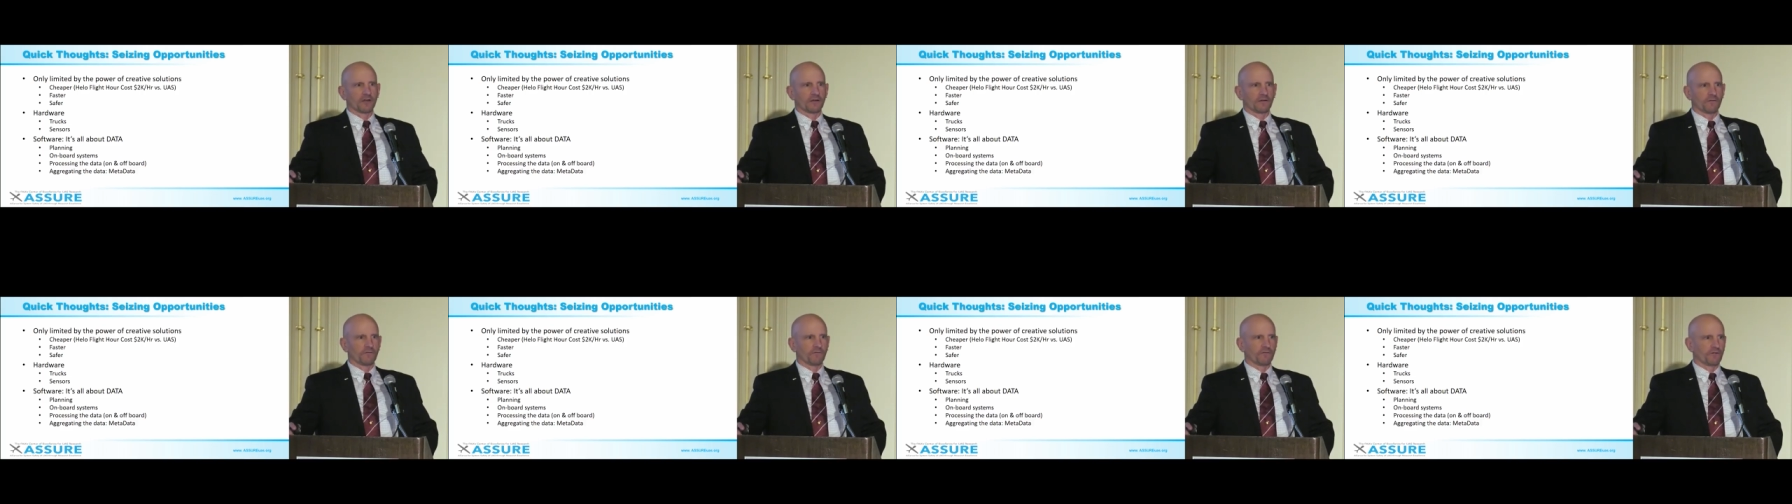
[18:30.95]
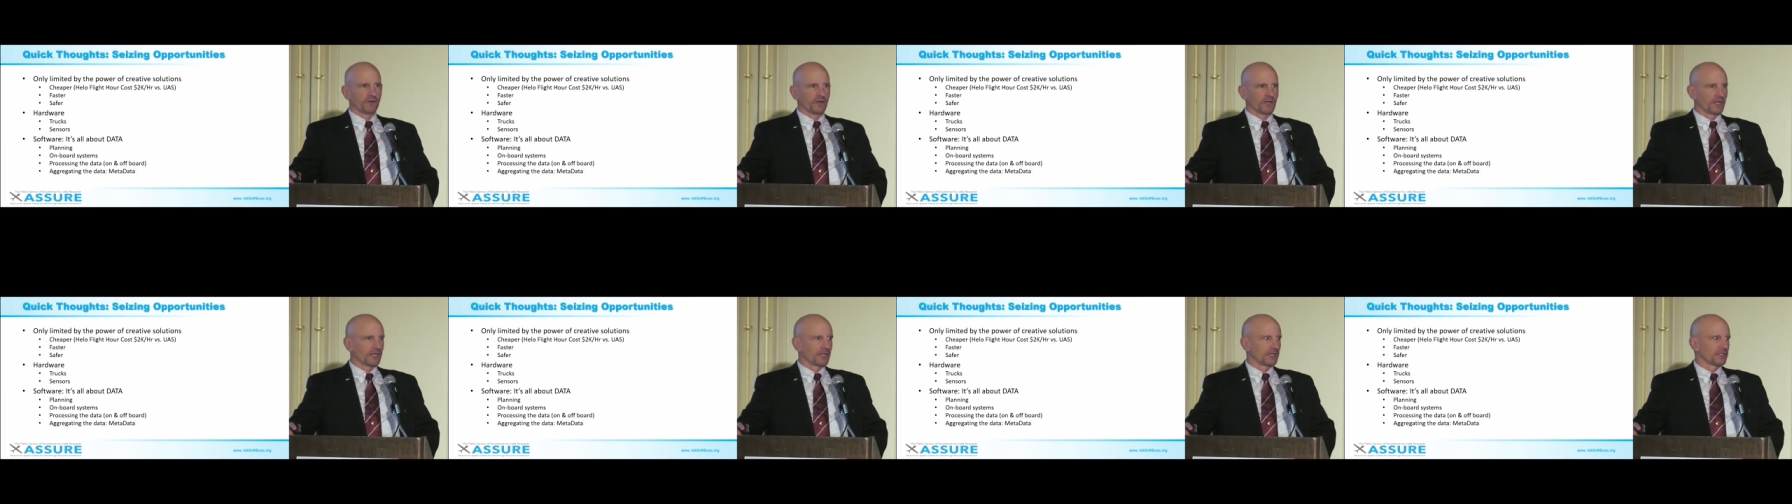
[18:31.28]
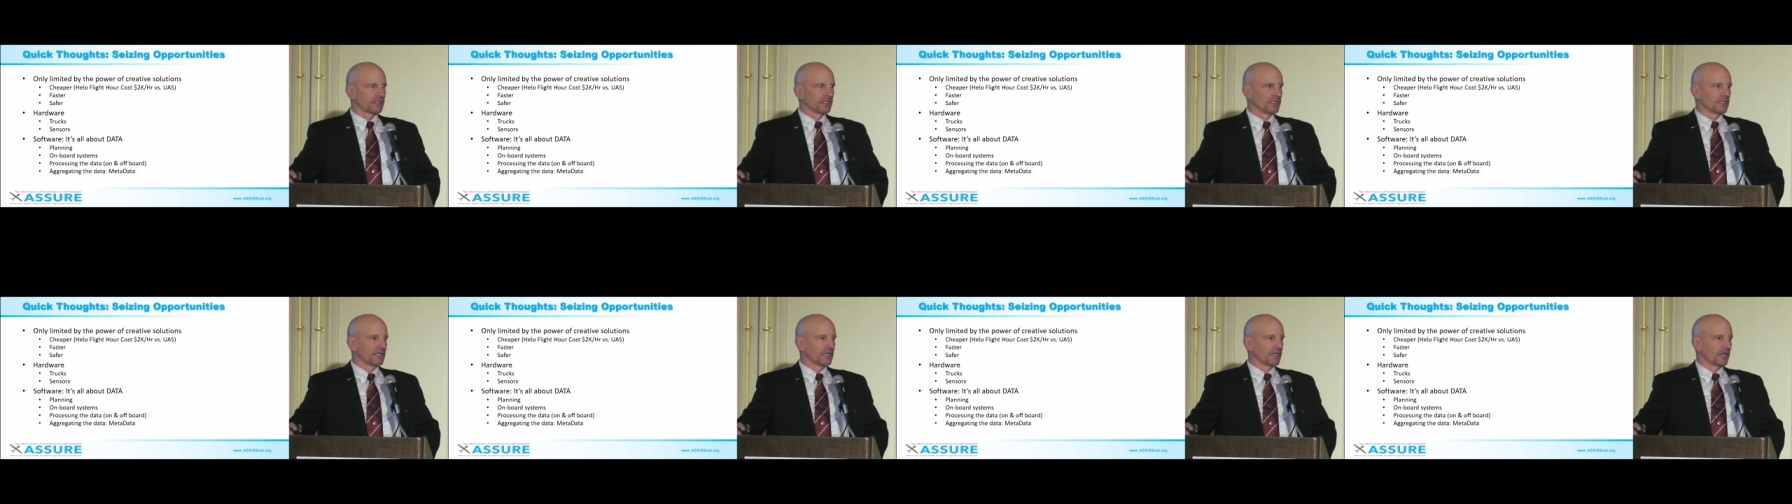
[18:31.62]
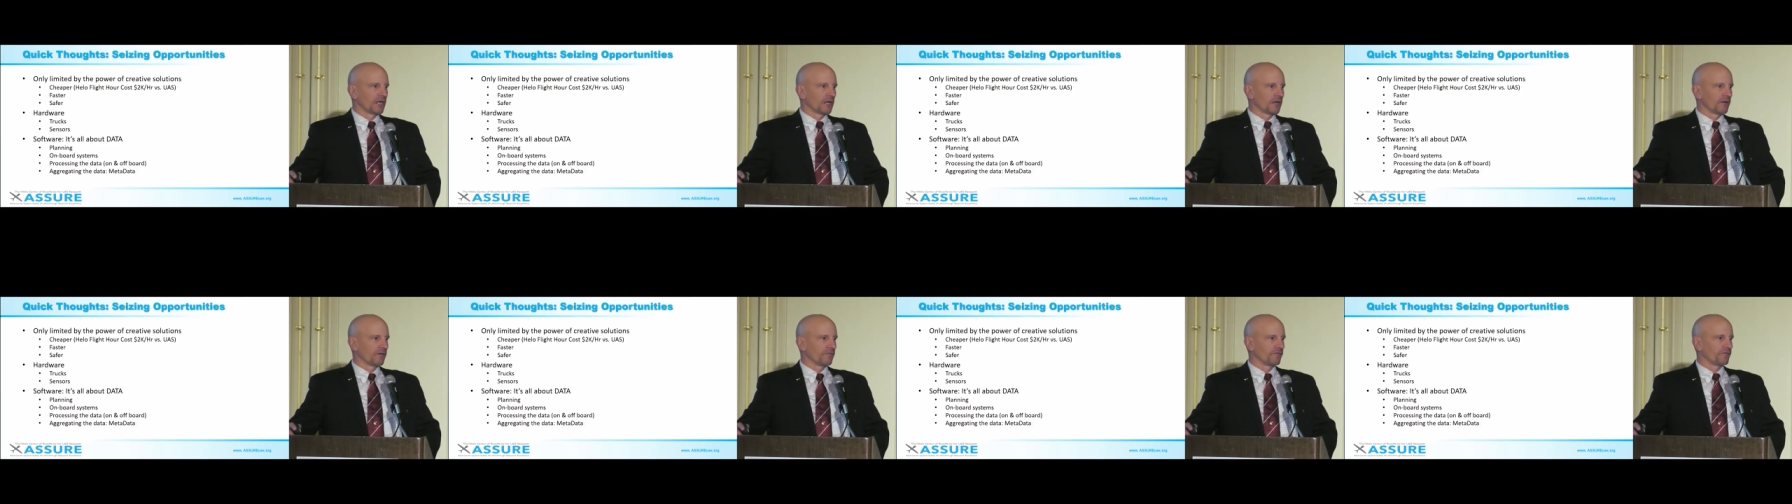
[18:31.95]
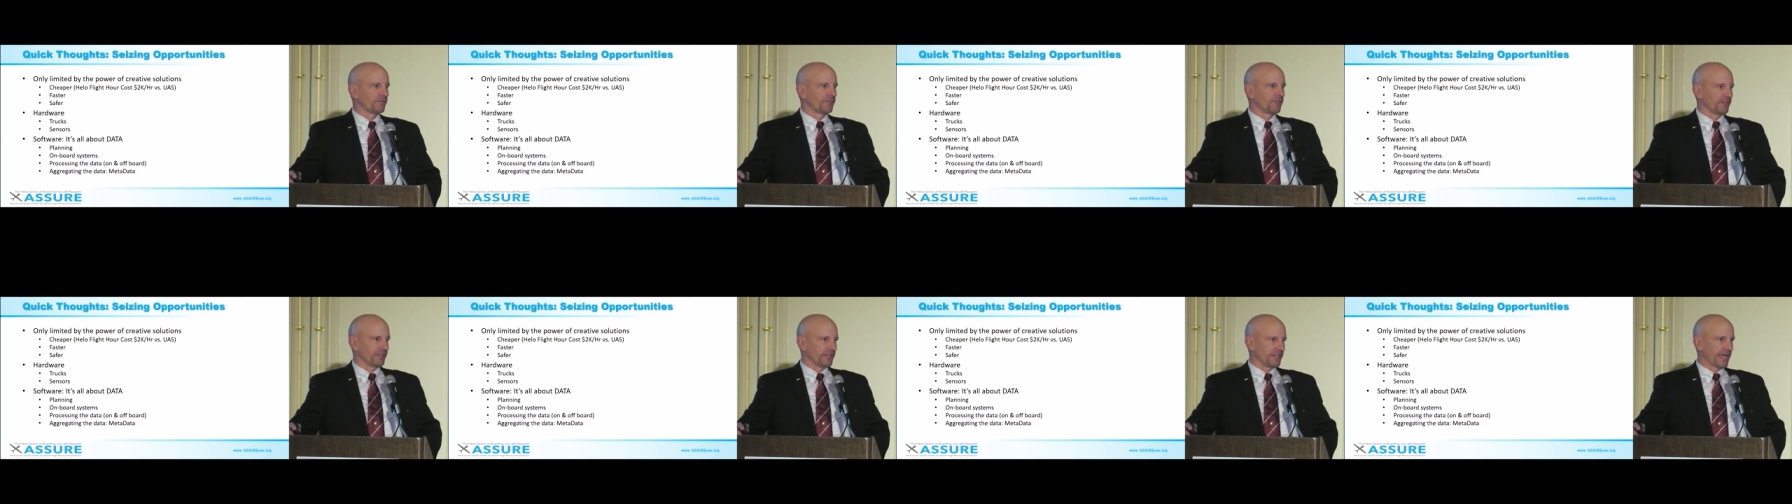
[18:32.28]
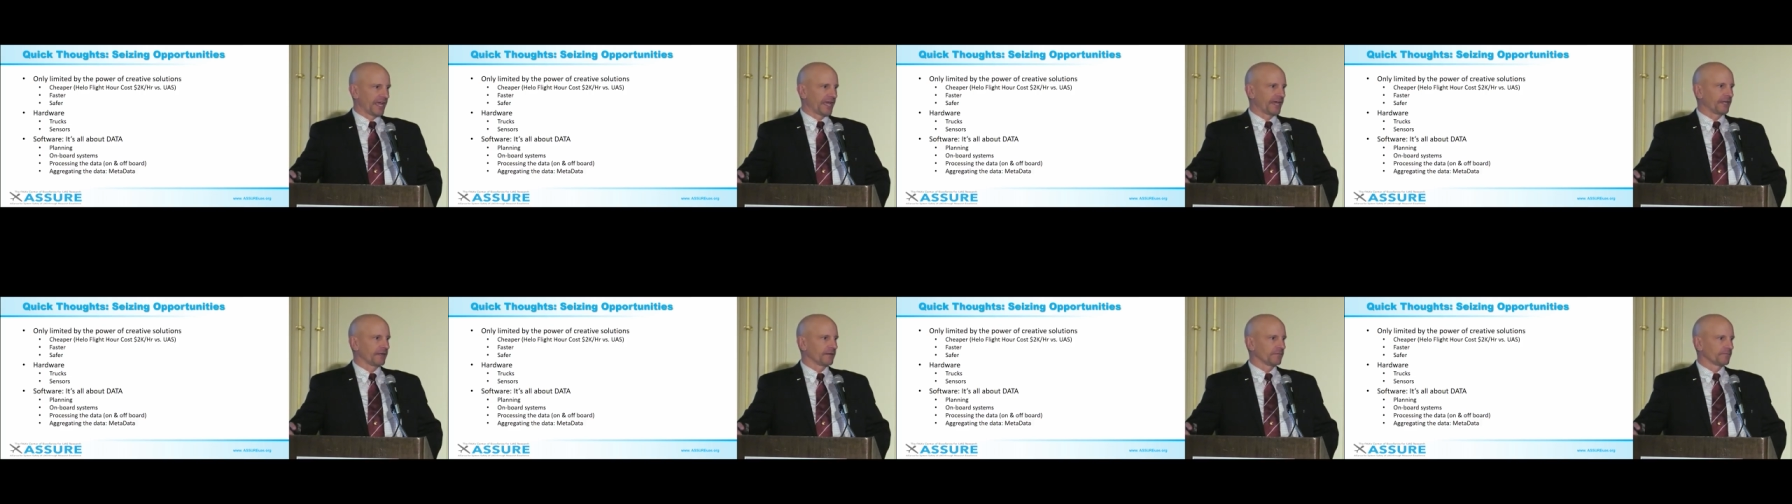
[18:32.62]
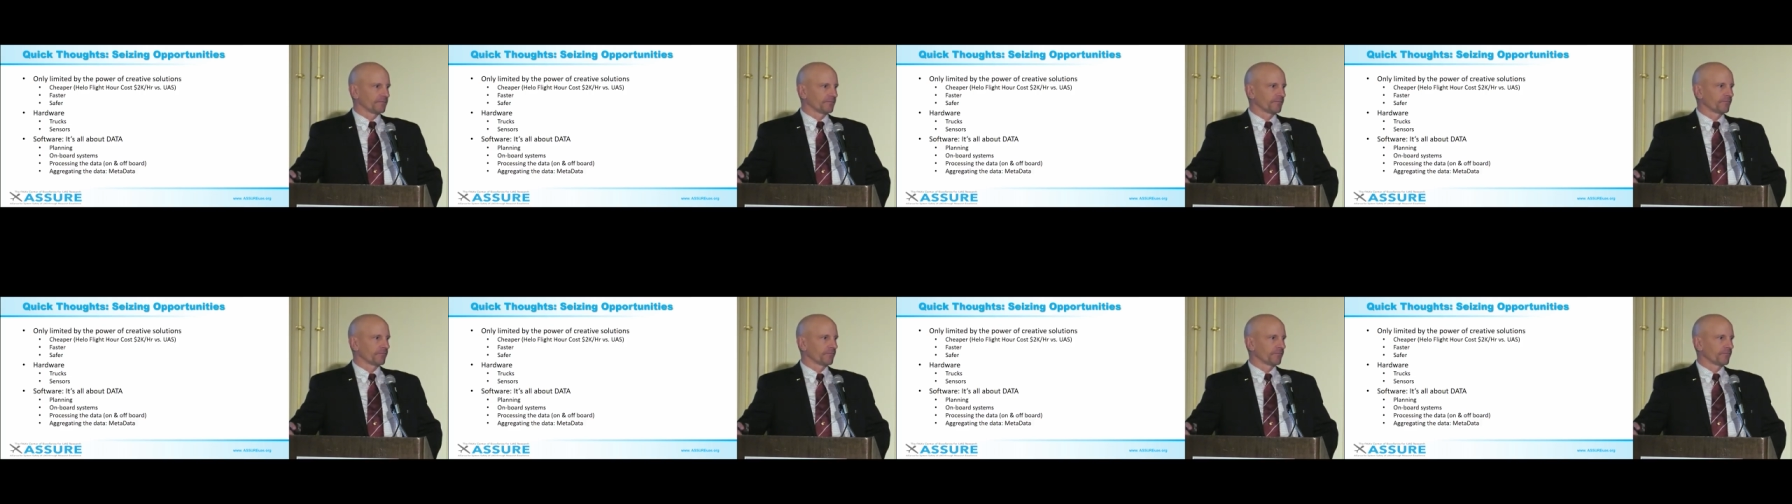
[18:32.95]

of uh, of the data.